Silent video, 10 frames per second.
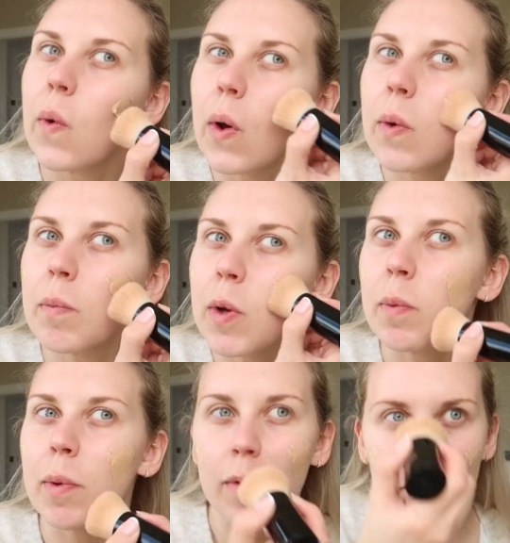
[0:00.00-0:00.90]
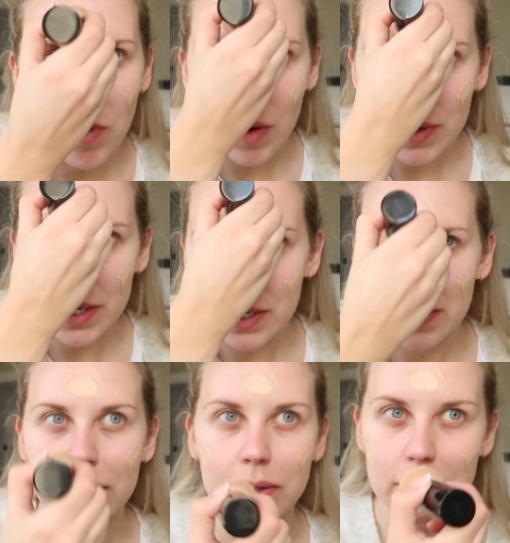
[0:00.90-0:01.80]
I'm gonna be very
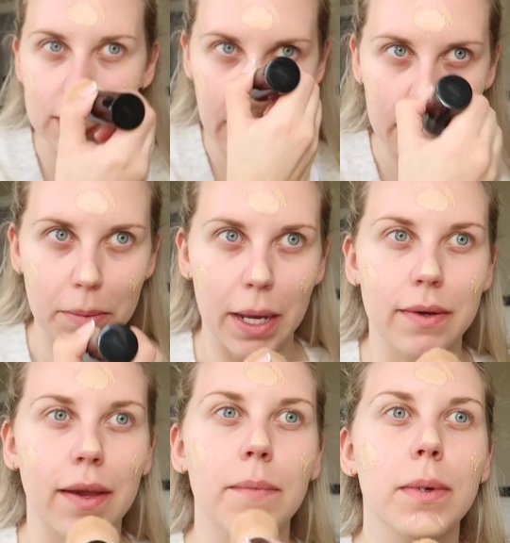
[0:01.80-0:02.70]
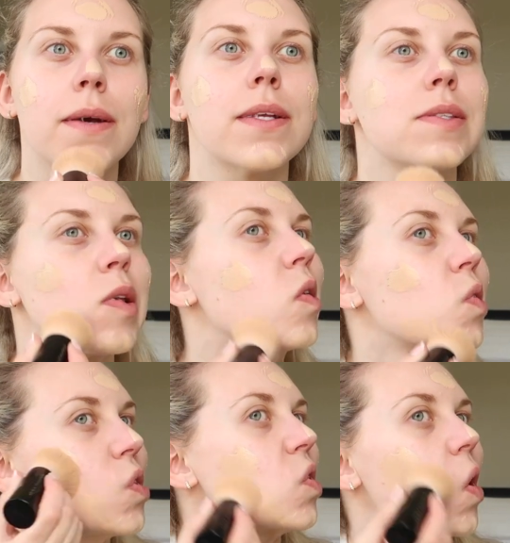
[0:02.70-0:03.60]
sad about it because it
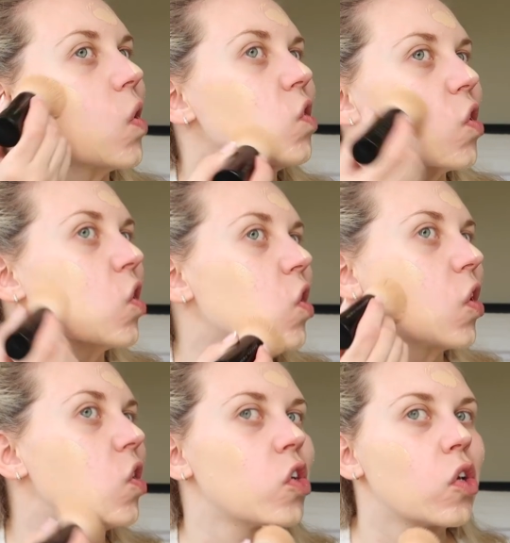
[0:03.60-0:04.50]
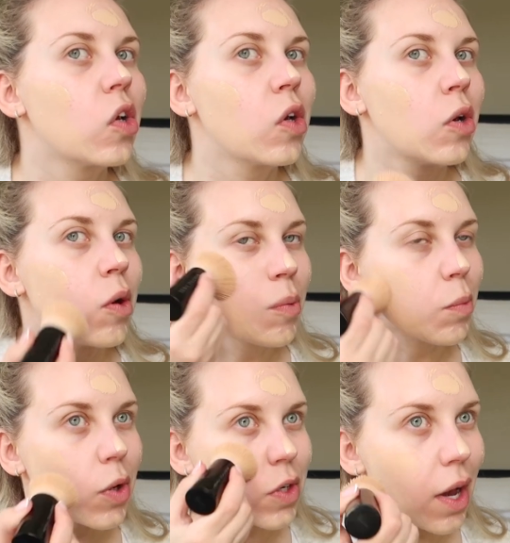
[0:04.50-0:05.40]
is such a good
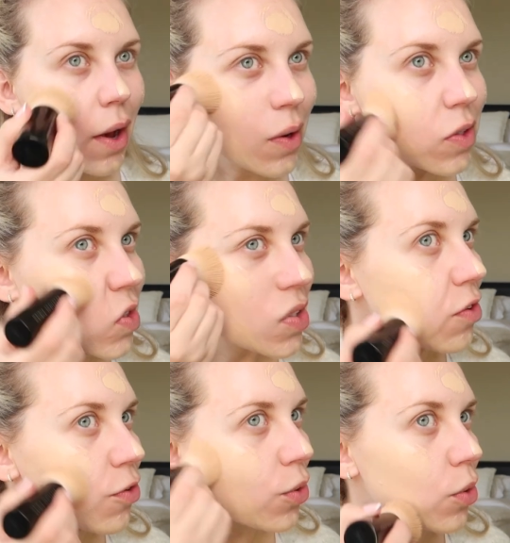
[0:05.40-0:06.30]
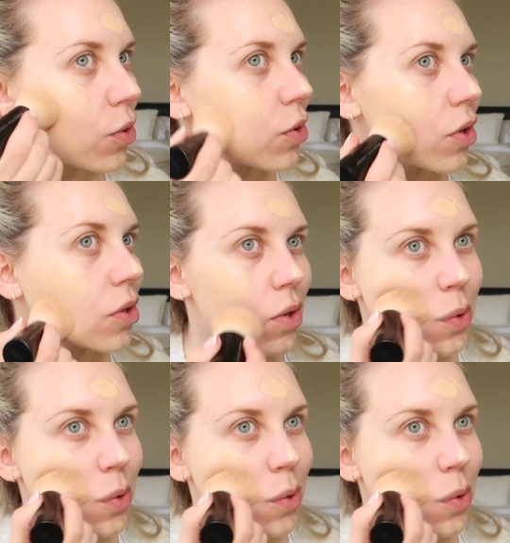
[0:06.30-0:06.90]
product for